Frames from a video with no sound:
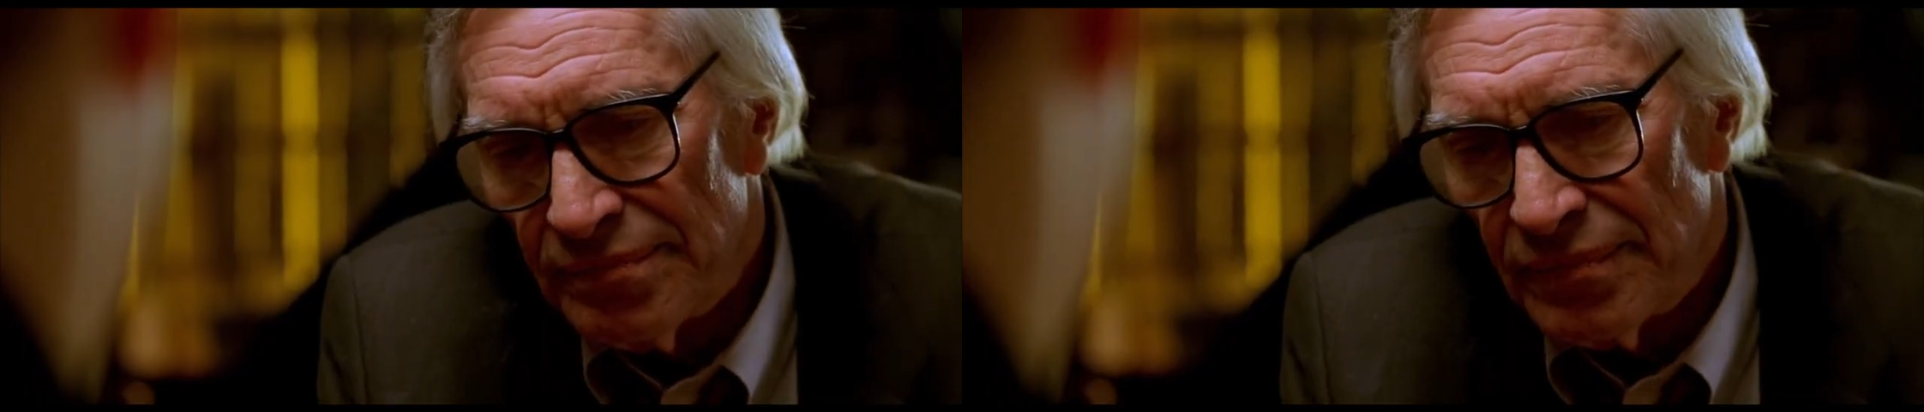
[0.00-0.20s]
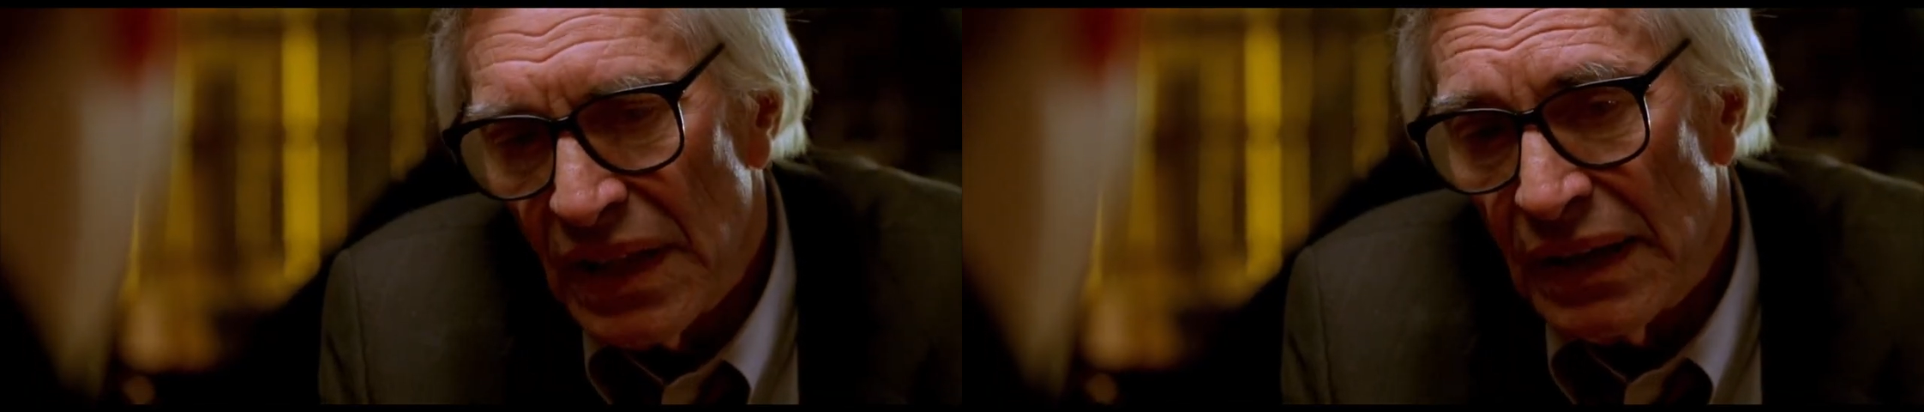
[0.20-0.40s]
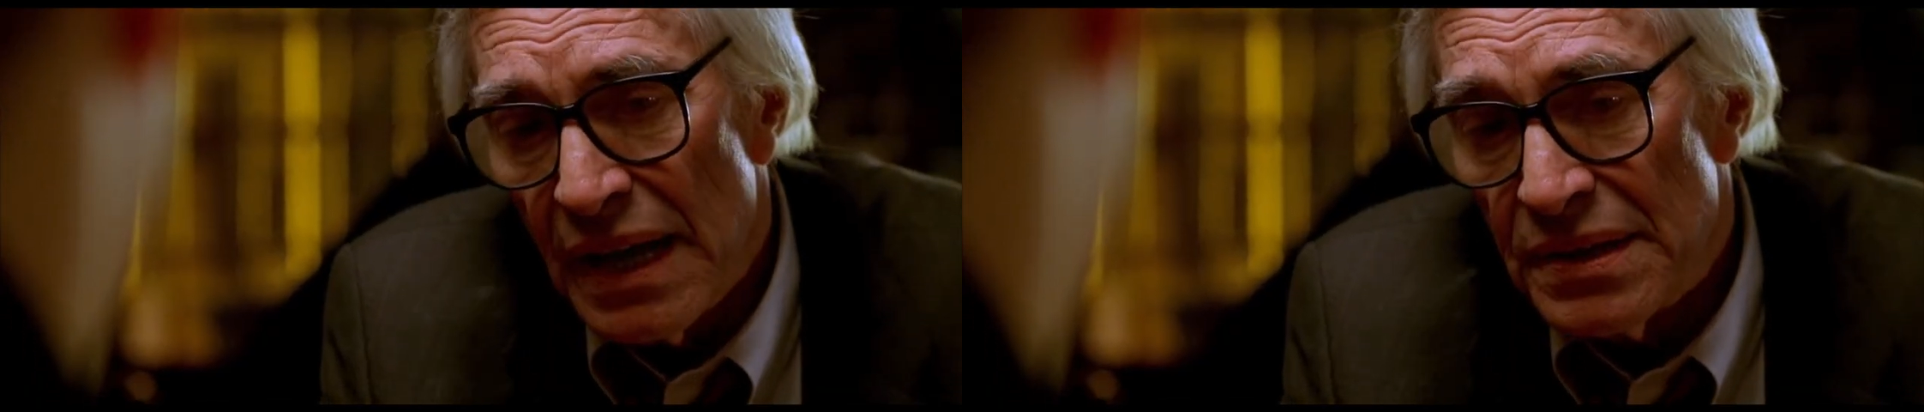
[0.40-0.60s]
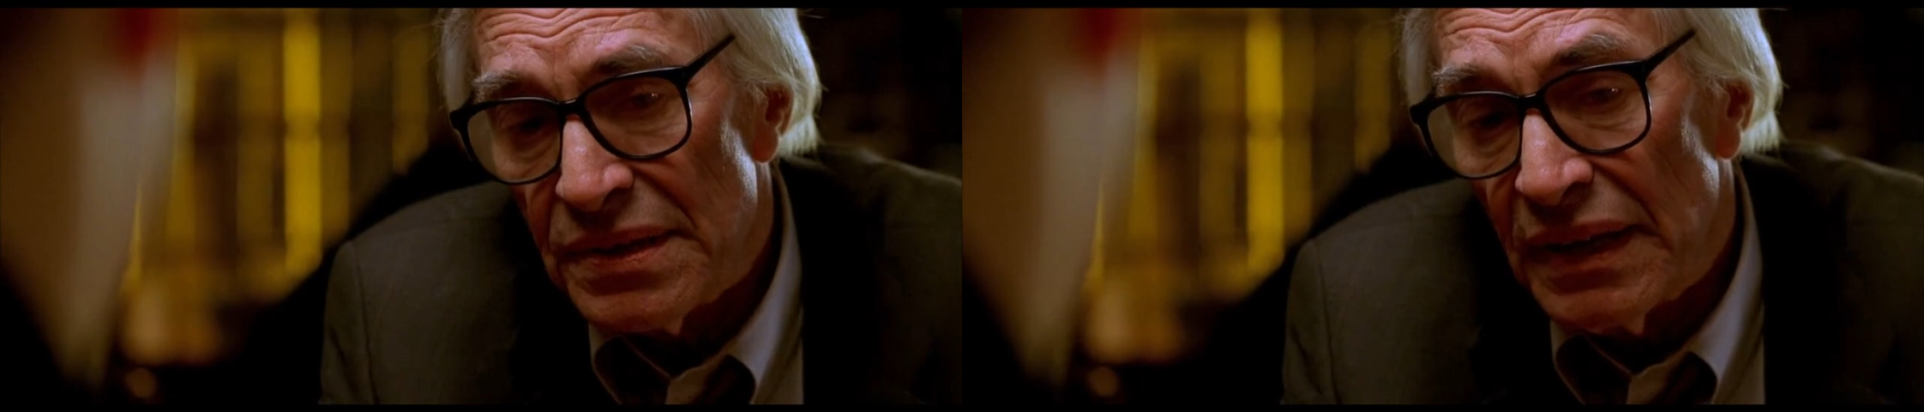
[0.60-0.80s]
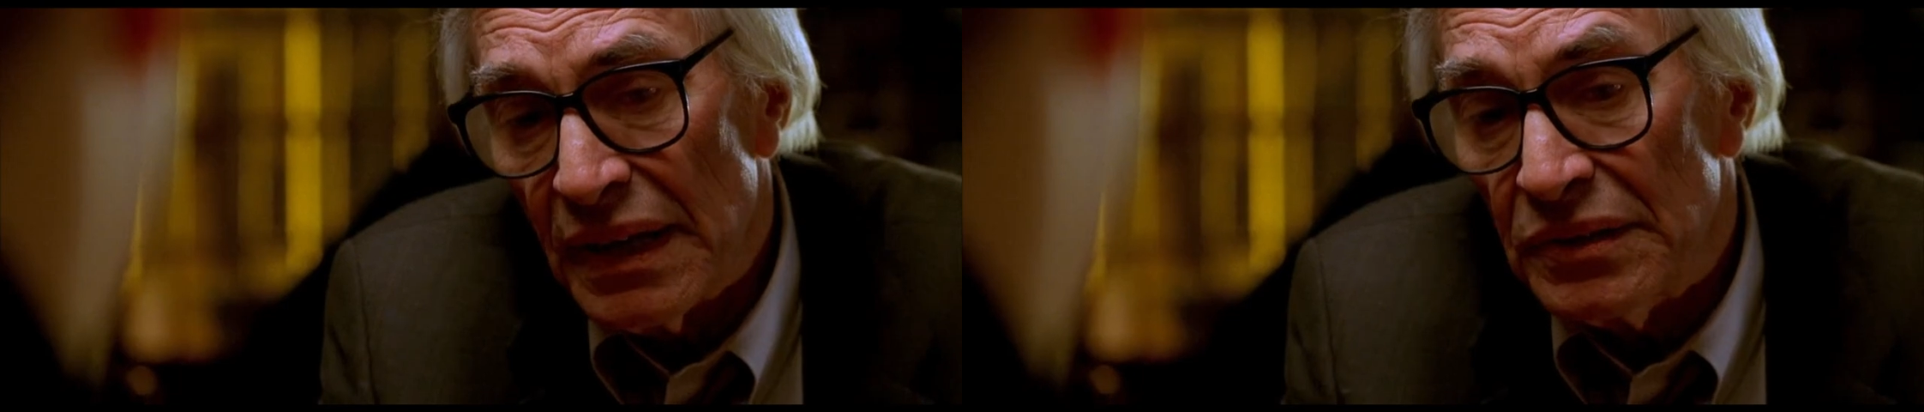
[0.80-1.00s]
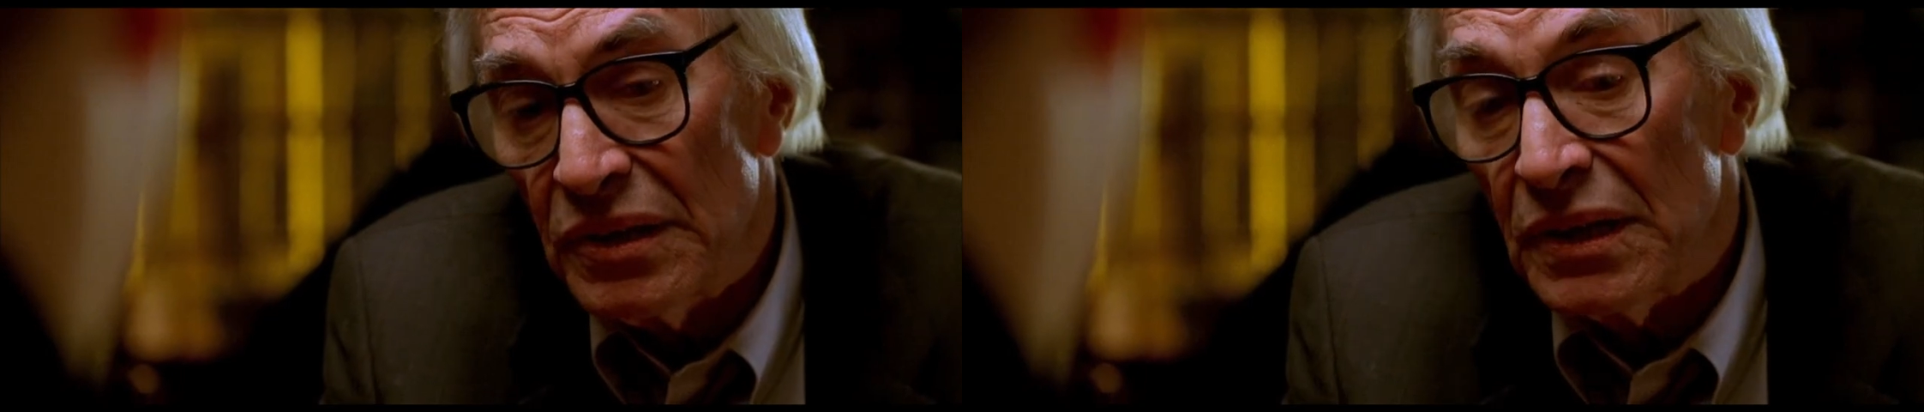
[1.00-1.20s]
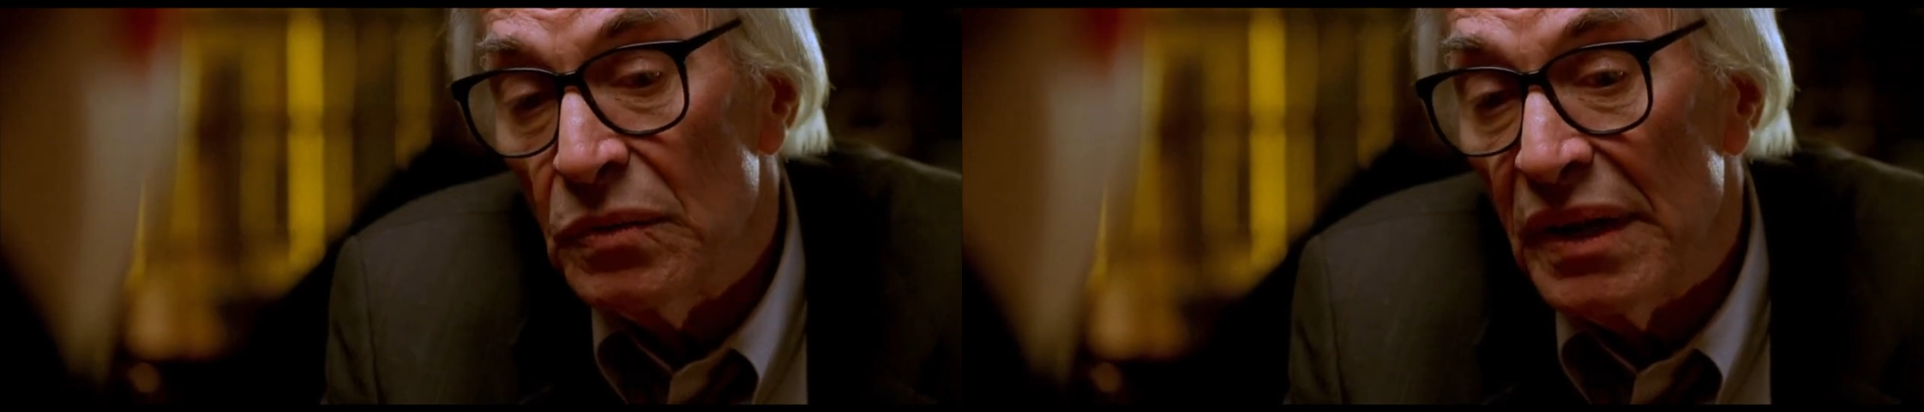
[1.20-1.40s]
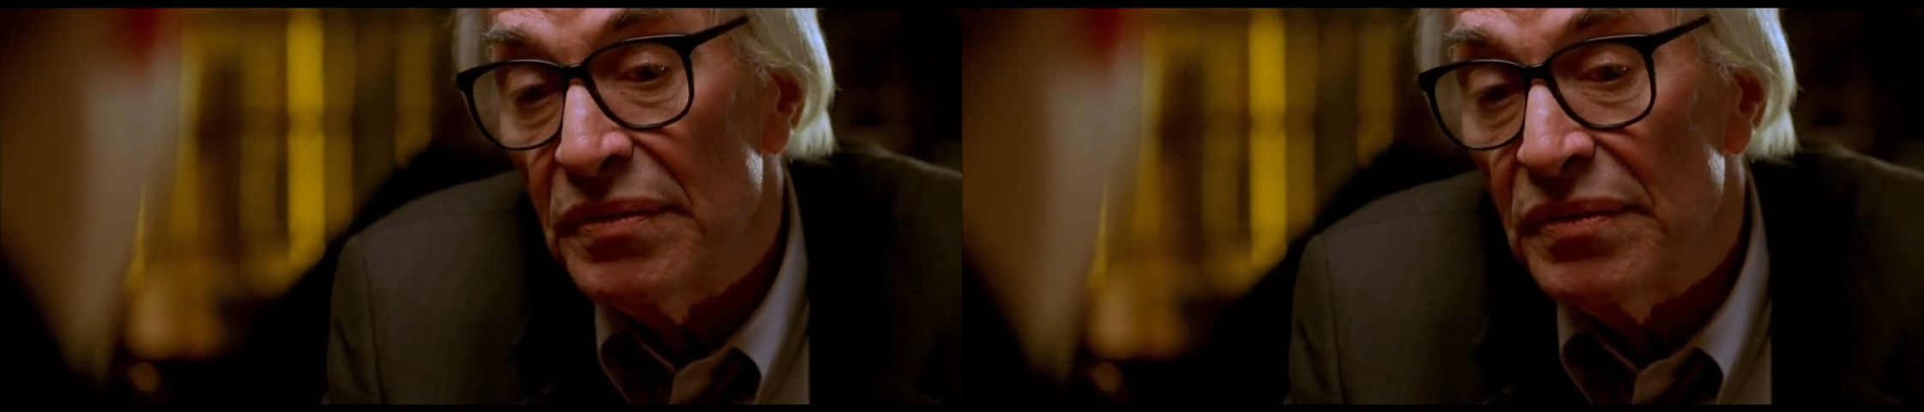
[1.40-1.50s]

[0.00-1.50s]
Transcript: The last thing I took away